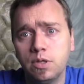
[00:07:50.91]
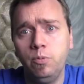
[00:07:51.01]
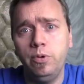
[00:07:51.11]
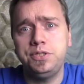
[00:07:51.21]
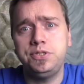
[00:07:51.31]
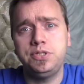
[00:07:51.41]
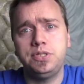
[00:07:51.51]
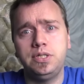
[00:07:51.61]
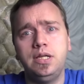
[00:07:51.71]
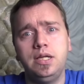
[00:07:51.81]

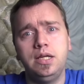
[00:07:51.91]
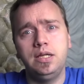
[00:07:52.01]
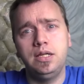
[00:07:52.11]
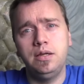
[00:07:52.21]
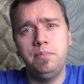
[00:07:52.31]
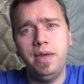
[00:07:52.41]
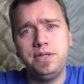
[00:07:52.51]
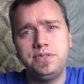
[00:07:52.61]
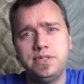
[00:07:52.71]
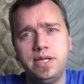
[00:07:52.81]
which
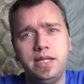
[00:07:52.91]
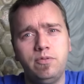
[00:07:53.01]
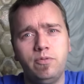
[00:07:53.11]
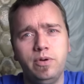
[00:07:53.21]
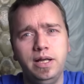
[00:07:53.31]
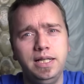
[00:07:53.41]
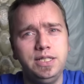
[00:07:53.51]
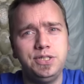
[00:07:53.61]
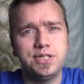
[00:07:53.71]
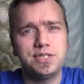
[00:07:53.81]
makes it
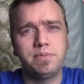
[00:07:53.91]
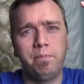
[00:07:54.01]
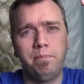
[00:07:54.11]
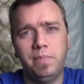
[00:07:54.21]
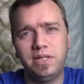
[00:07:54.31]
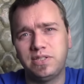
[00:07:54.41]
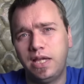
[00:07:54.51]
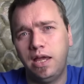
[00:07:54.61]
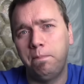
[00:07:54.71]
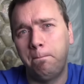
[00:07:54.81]
really just, as I
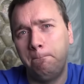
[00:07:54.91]
said,